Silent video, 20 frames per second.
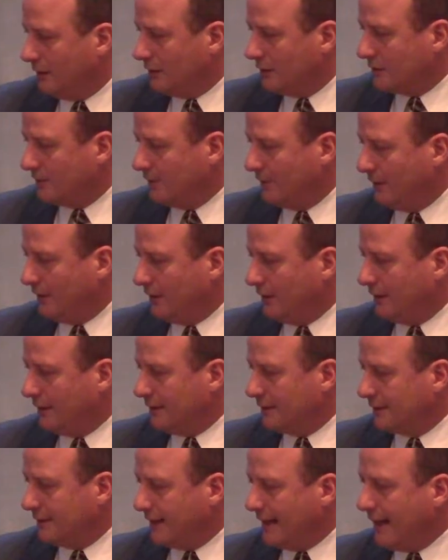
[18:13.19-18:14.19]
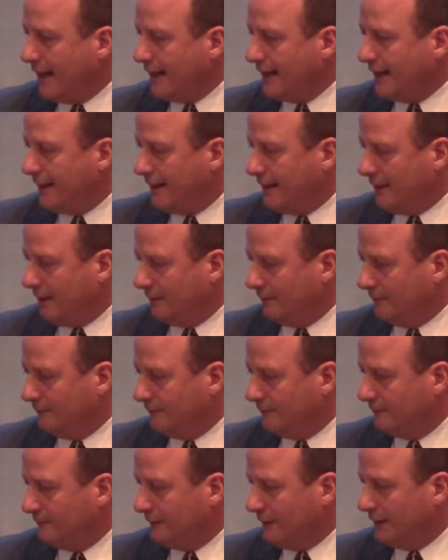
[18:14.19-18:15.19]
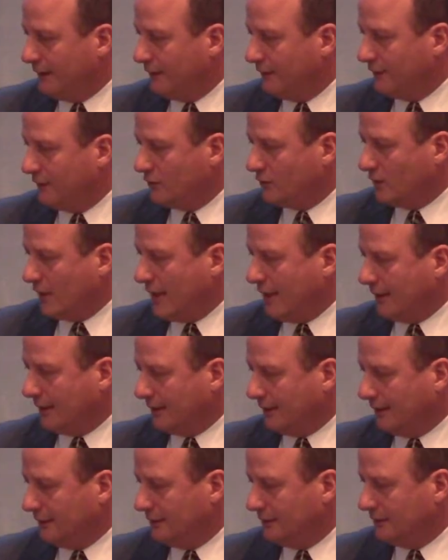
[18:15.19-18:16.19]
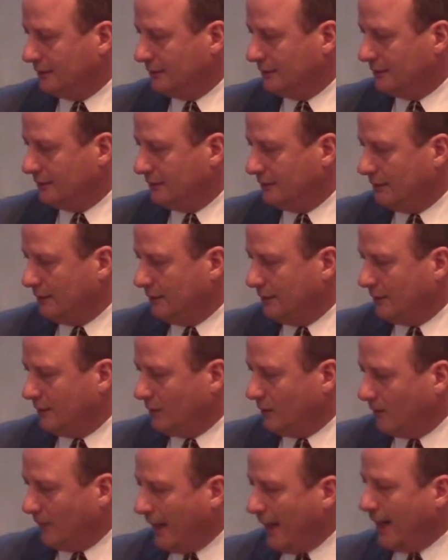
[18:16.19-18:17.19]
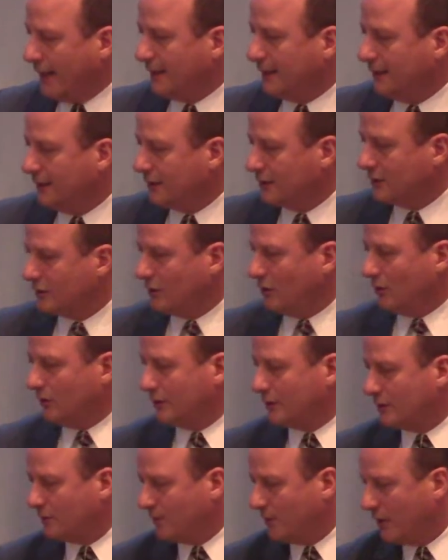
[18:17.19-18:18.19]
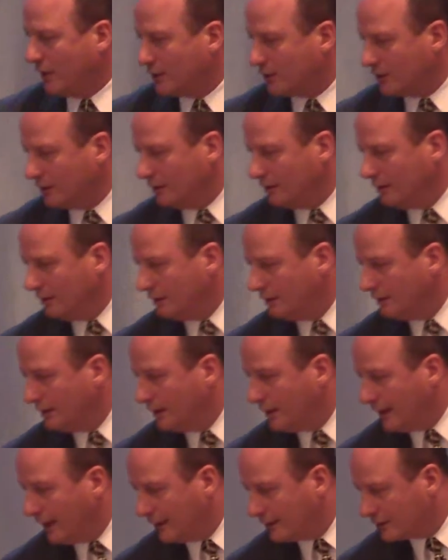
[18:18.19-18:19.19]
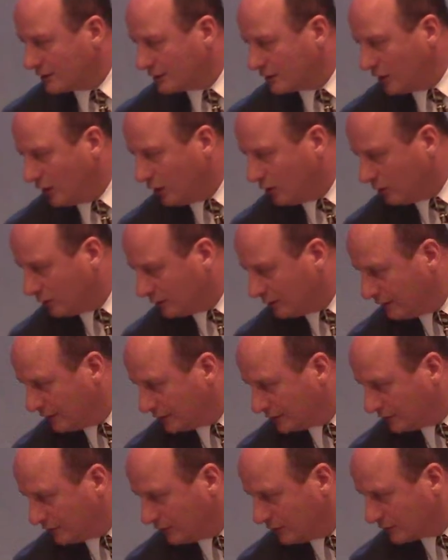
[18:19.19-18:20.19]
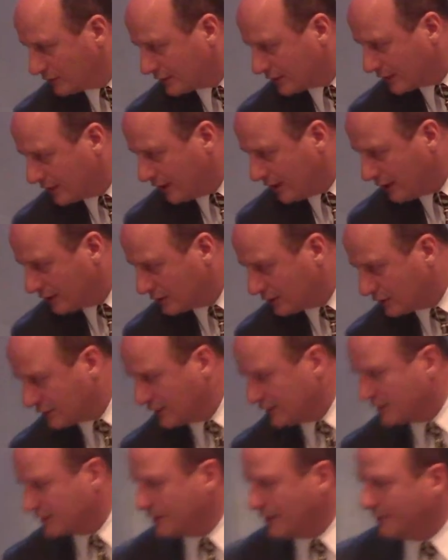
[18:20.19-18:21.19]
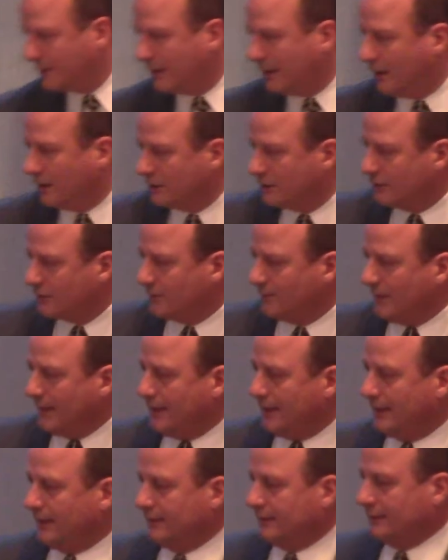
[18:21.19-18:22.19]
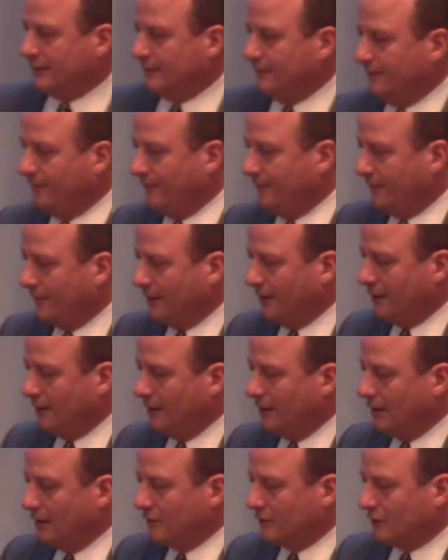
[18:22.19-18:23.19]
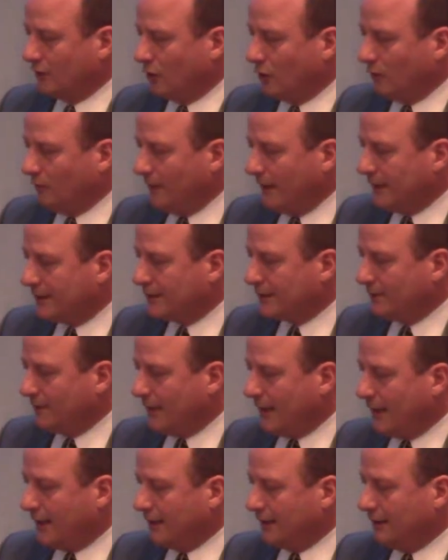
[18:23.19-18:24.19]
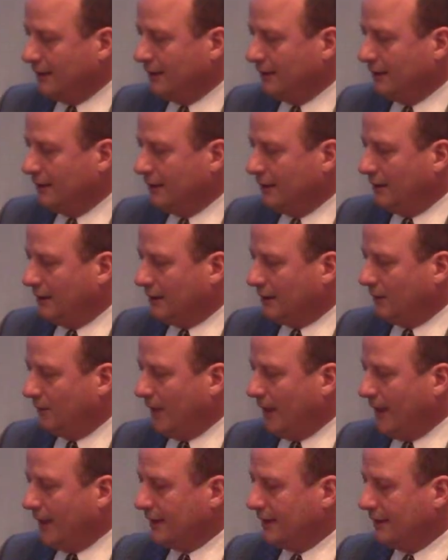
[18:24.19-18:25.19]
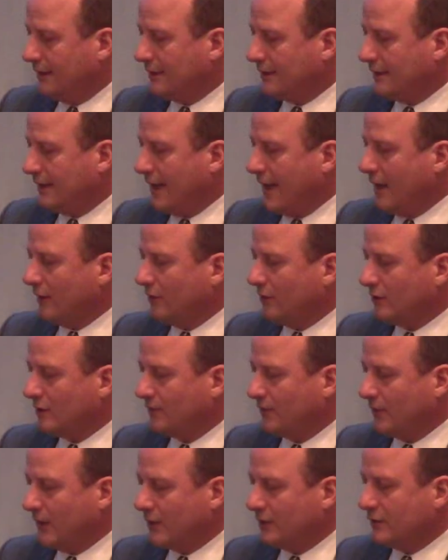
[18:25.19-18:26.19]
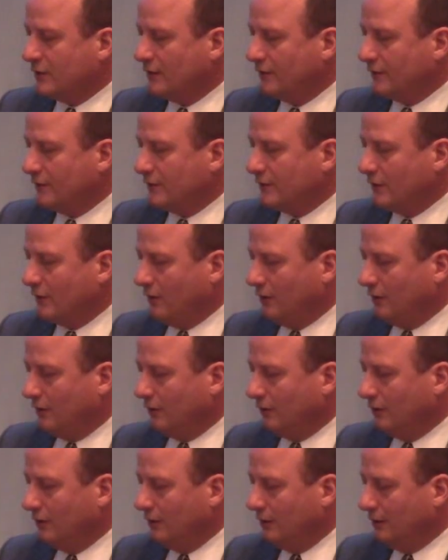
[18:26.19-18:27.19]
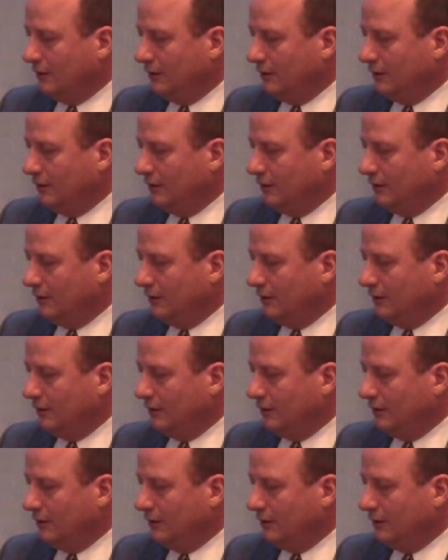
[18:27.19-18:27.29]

Spirit is the I am, the individuality. The body is soul expression, and soul includes the conscious and subconscious minds. Soul makes the body. The body is the outer expression of the soul.